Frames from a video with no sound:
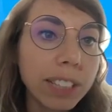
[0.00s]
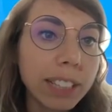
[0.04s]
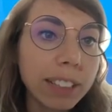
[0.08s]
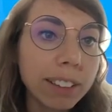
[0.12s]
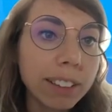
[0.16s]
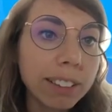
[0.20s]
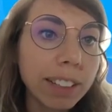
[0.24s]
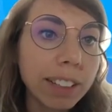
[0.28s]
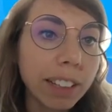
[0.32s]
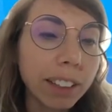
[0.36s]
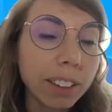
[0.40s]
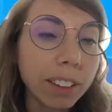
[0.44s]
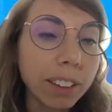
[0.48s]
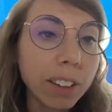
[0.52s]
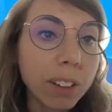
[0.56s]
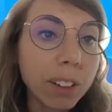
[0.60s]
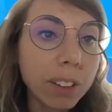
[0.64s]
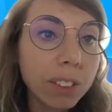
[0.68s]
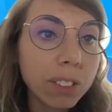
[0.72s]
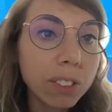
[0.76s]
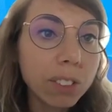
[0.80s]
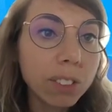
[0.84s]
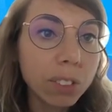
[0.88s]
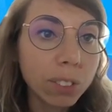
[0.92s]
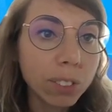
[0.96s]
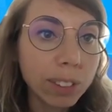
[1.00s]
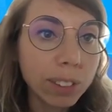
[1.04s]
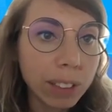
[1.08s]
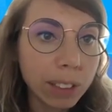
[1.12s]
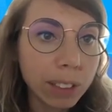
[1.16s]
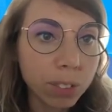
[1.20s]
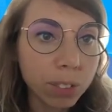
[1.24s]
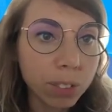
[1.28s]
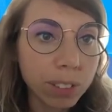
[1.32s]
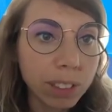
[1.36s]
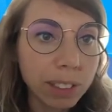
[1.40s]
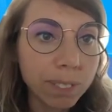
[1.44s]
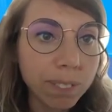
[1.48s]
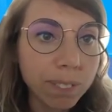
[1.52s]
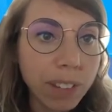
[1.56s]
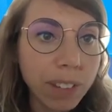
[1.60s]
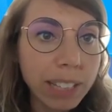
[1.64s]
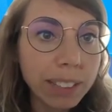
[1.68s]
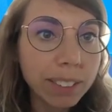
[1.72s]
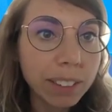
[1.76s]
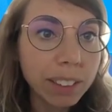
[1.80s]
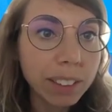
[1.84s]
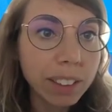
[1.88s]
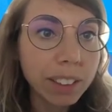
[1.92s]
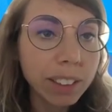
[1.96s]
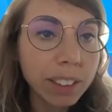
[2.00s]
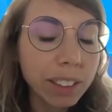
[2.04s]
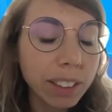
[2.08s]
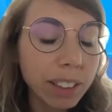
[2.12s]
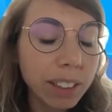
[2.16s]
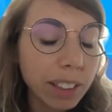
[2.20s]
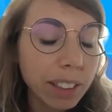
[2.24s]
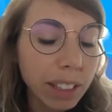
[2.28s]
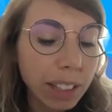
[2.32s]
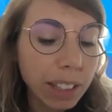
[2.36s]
tests are not successfully passing,